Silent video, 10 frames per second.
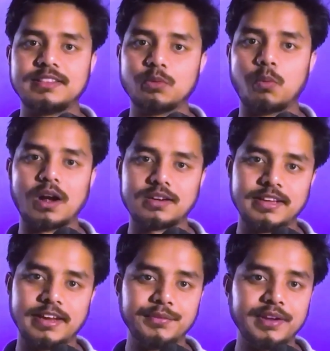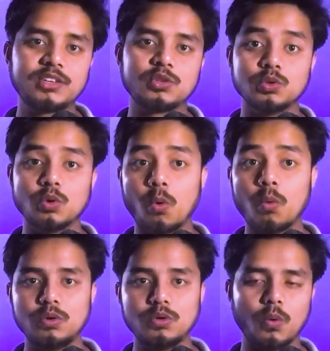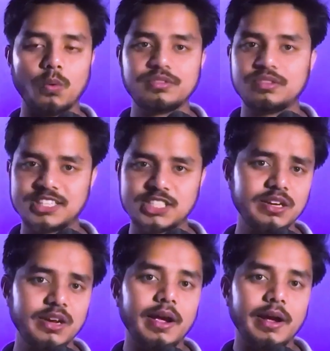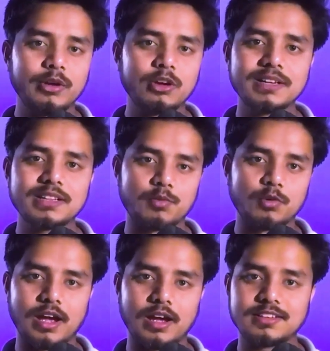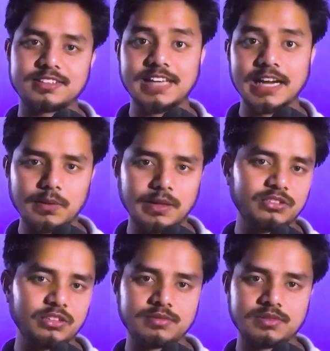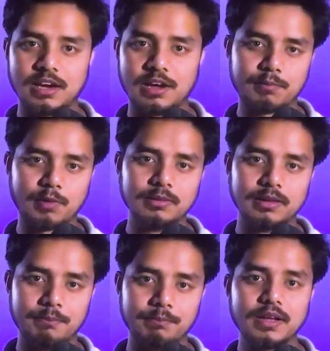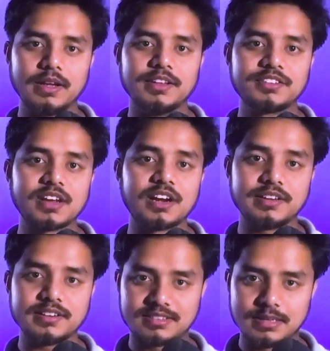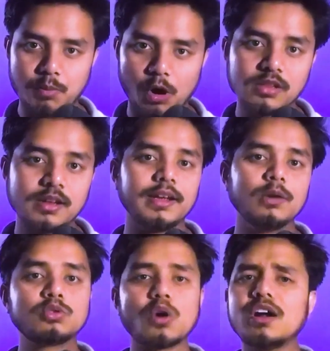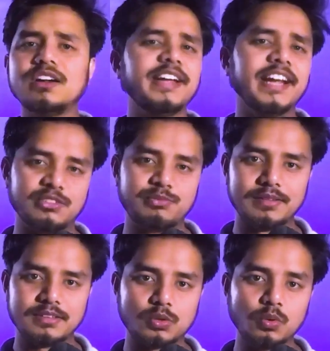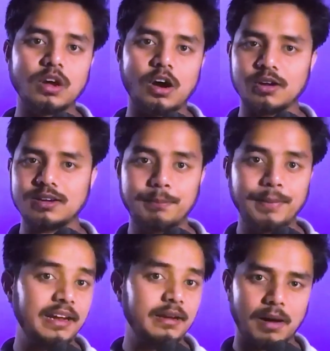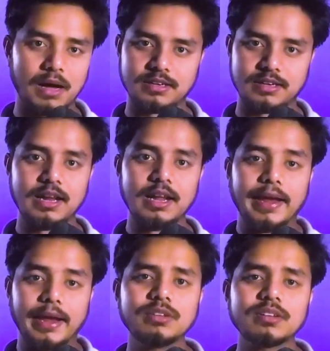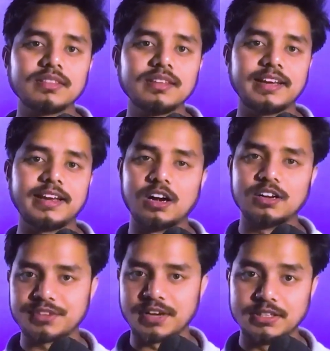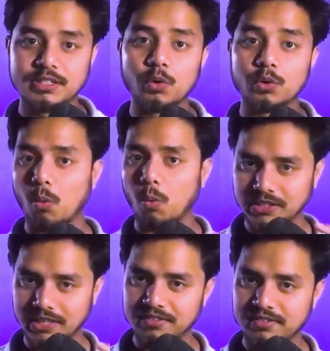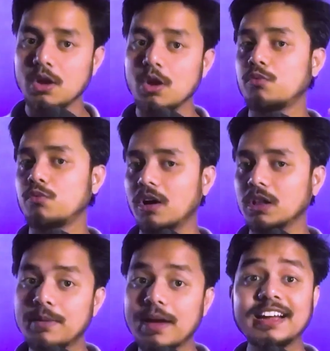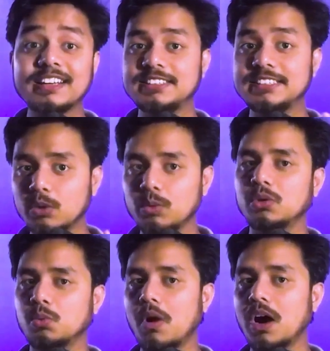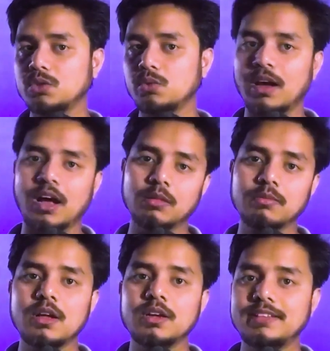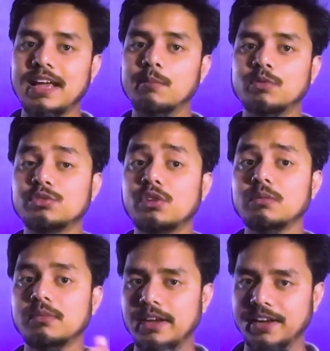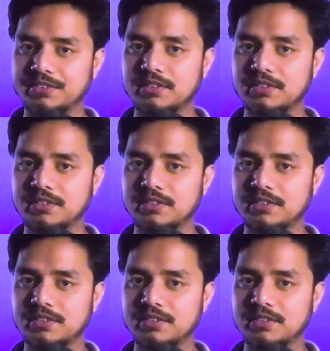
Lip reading: what they need to know. Solution: recommend the product that genuinely solves their problem. Start simple. You don't need fancy tool or a big budget. You just need to understand your audience, problem, and genuinely want to help them to solve it.